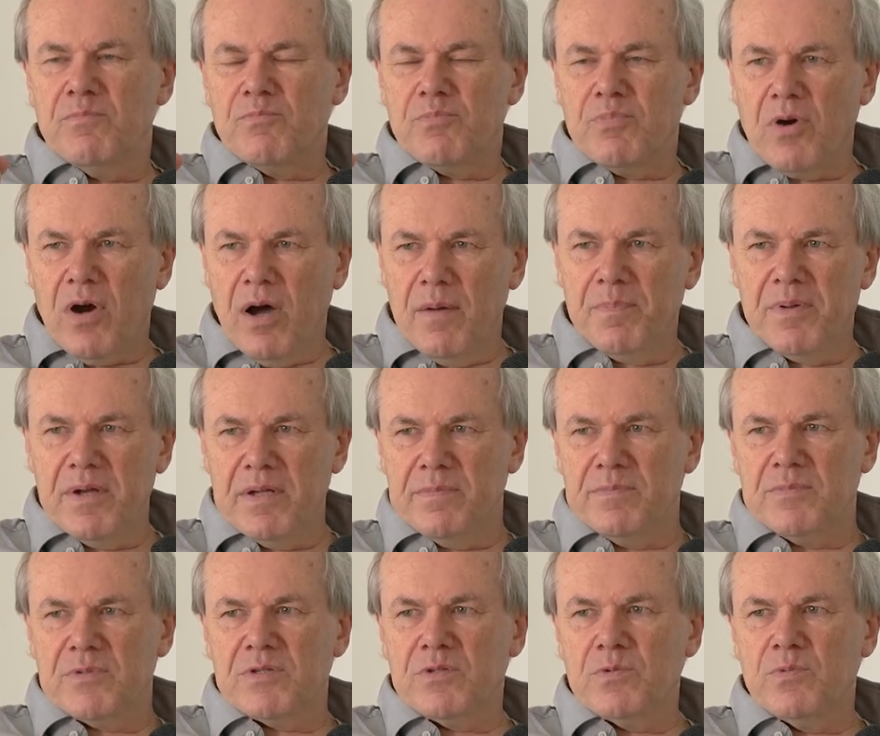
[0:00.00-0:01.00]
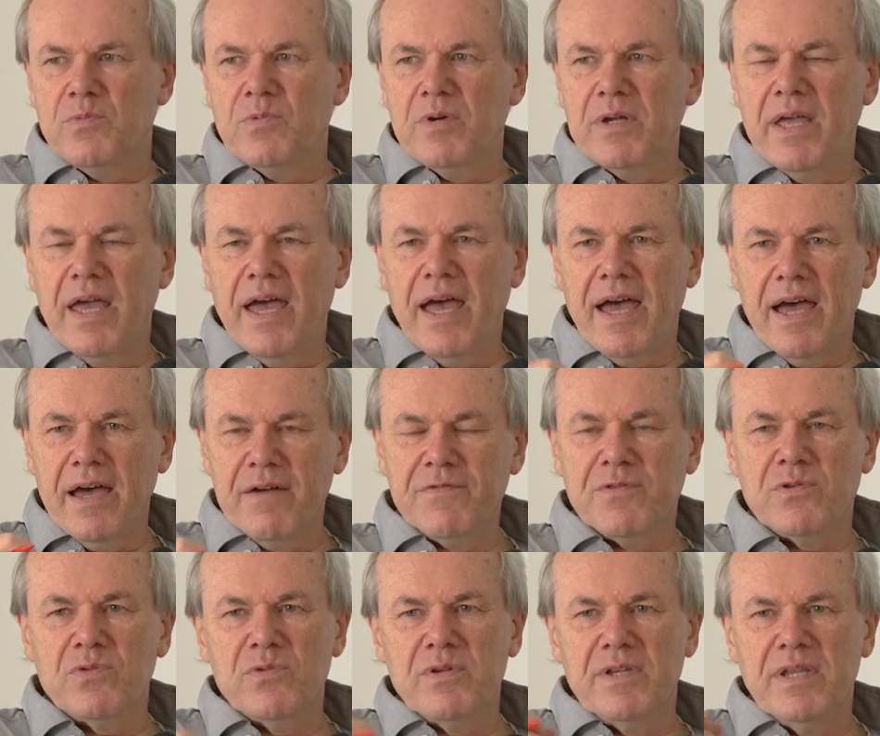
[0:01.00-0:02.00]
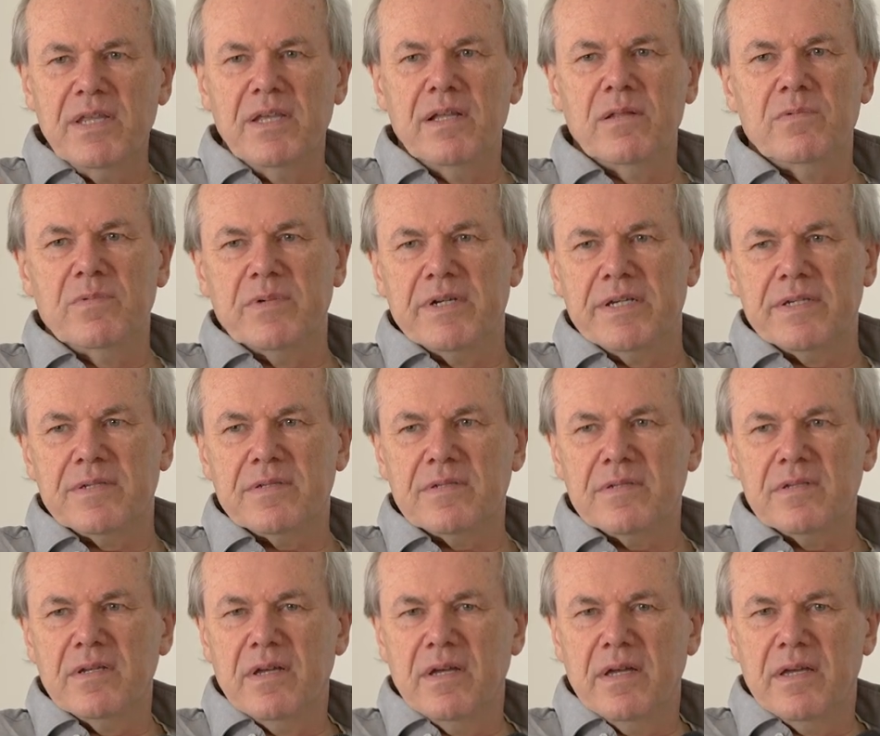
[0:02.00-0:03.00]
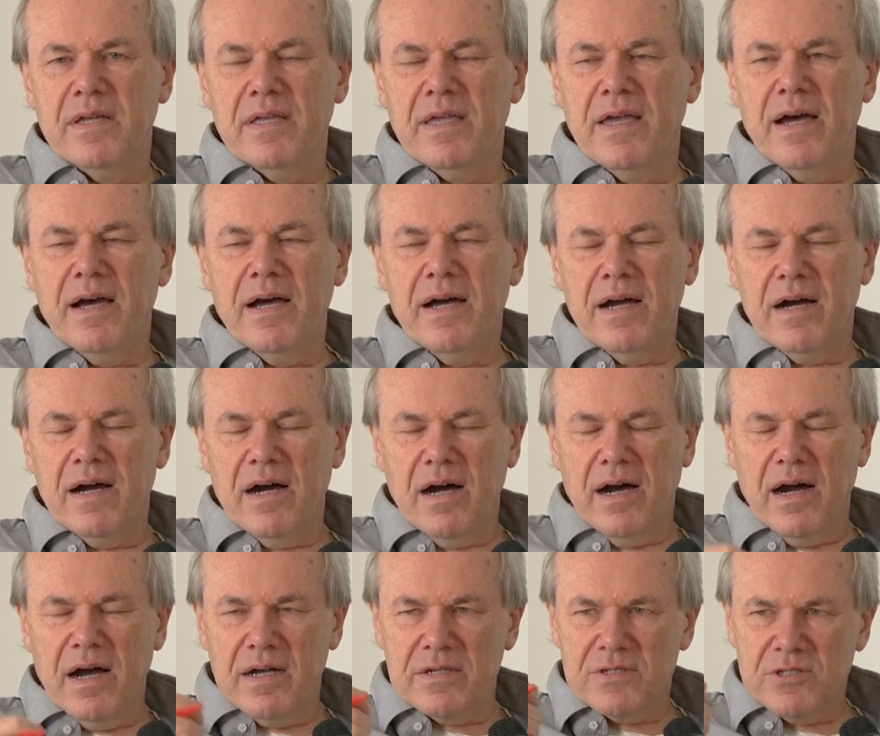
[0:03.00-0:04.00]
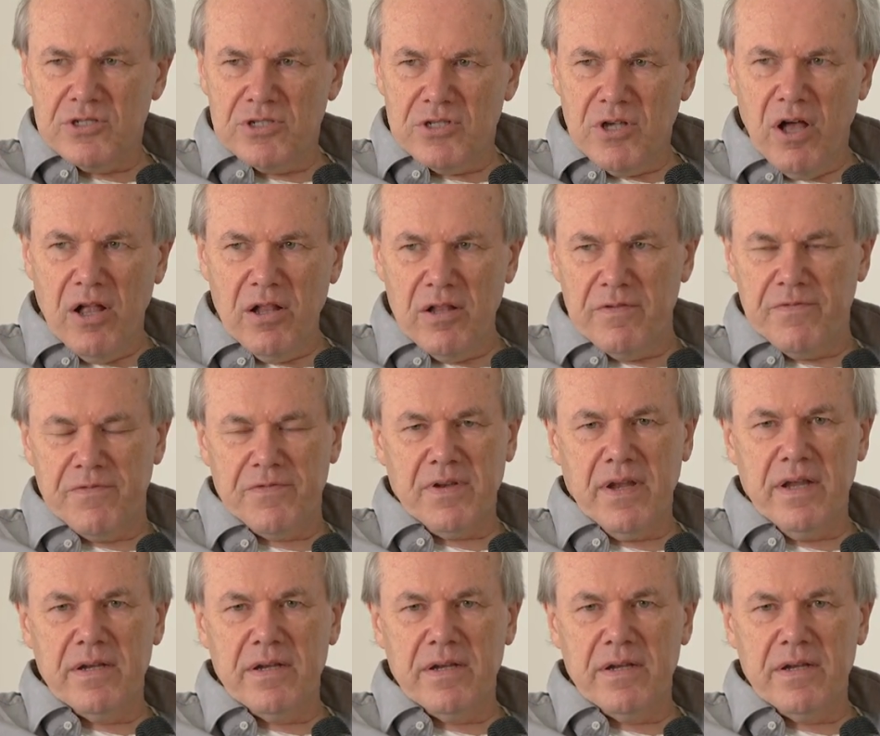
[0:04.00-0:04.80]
problems we have to deal with are solved.